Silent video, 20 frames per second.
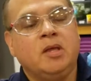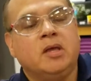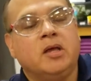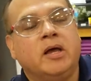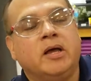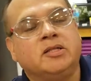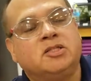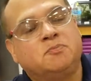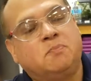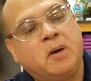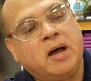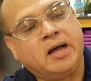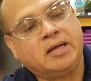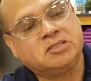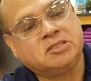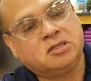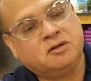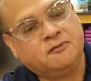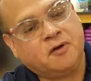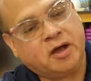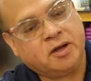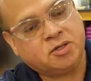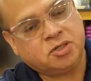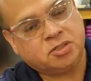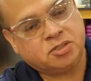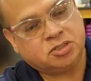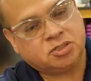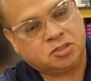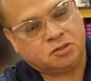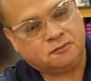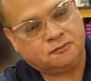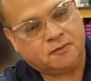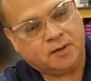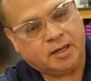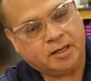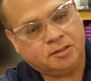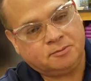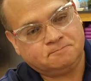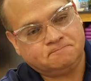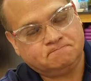it's positive hydrogen
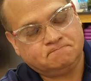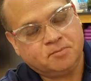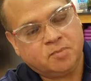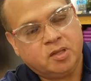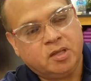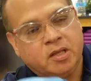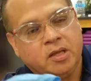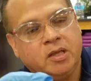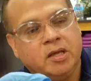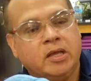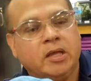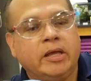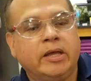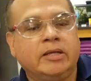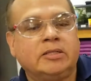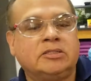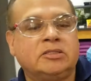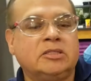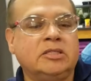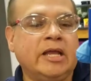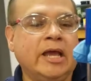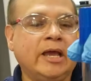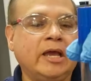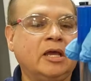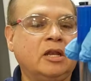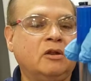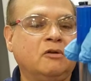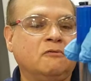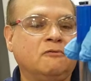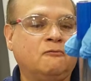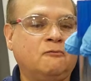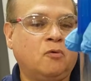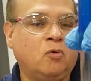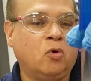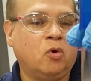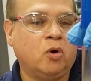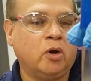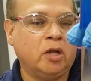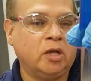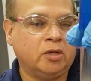sulfide, it's negative
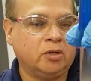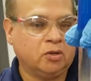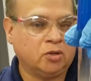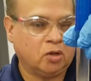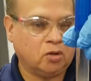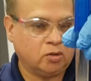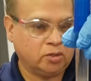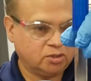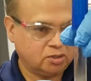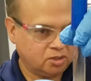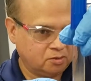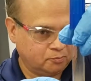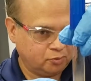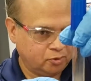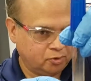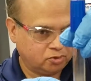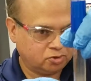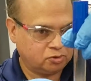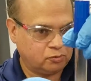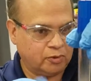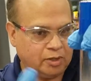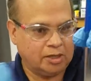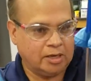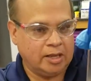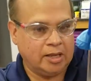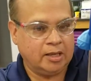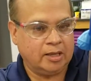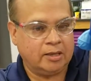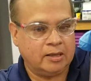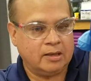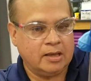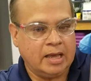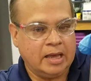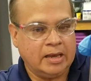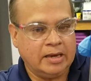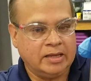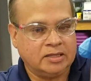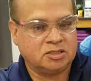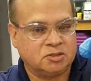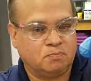for indole, didn't produce a red lake, and
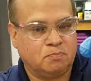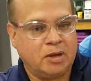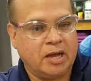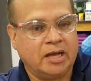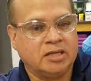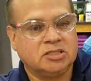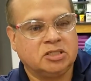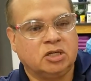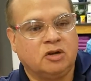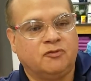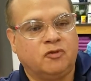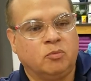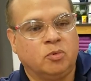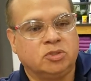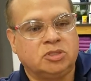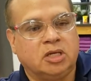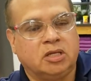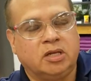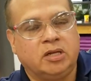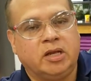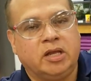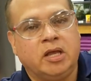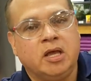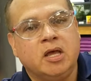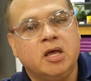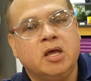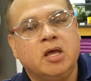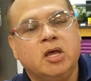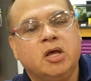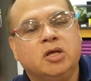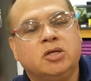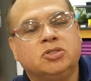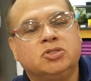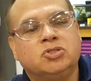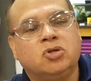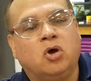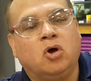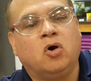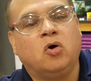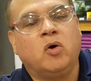it's positive for motility.
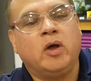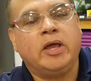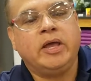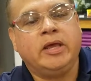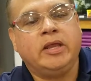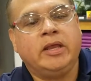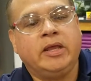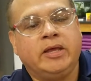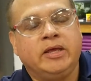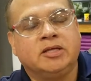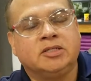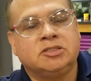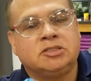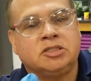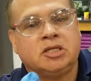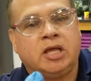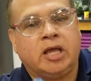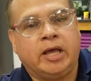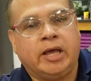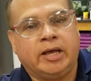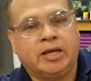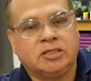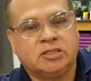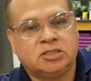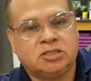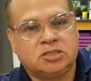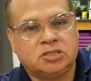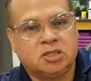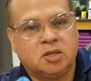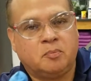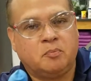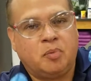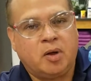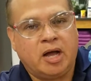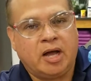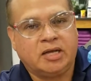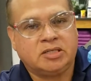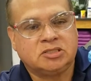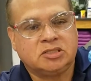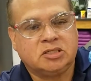So it is S
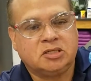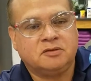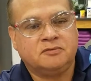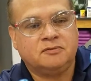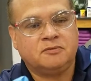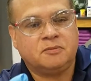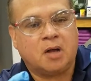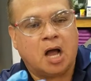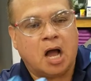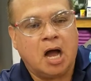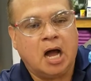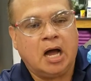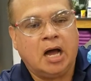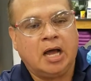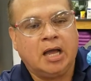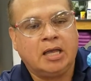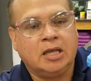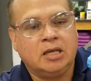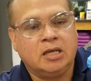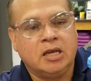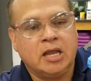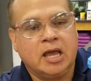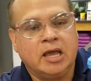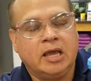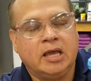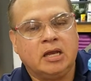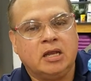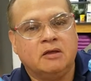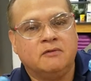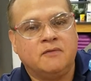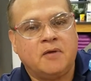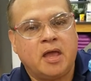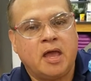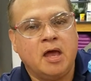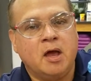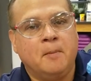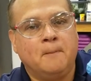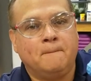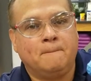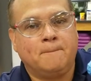positive, I negative,
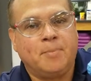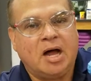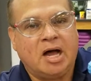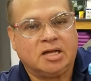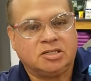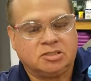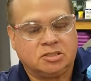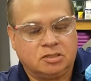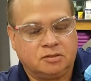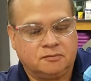M positive.